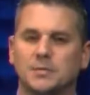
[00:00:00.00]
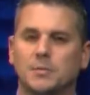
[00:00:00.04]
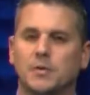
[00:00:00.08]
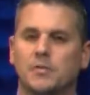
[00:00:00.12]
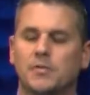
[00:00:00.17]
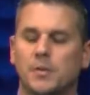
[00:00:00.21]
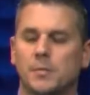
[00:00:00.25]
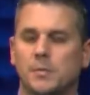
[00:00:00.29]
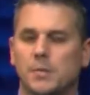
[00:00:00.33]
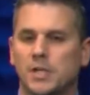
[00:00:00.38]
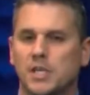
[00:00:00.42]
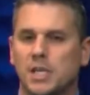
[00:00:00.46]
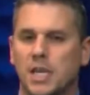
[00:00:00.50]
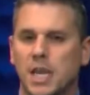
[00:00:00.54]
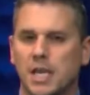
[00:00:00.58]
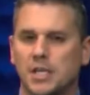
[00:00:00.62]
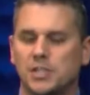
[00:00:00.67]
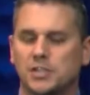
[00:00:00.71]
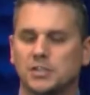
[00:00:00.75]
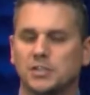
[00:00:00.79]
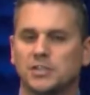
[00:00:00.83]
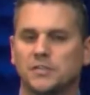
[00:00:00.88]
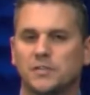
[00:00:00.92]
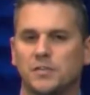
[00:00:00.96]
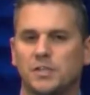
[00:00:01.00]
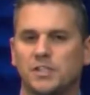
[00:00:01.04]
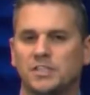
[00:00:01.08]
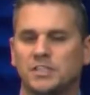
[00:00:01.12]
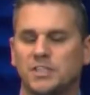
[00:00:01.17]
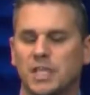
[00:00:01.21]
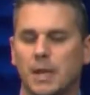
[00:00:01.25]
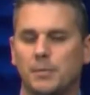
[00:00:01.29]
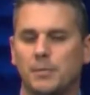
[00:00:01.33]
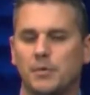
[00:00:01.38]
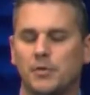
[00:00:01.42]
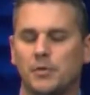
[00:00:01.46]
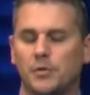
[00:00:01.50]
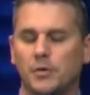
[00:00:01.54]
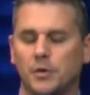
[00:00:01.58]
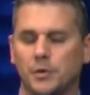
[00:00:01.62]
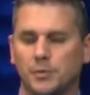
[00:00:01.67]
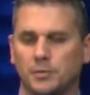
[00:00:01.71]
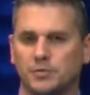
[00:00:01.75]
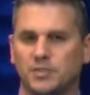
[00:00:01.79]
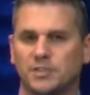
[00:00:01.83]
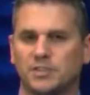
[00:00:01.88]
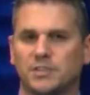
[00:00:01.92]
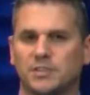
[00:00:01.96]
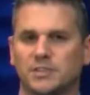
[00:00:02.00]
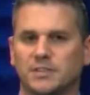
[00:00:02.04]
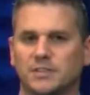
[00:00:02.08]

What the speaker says: of communications for these type of groups.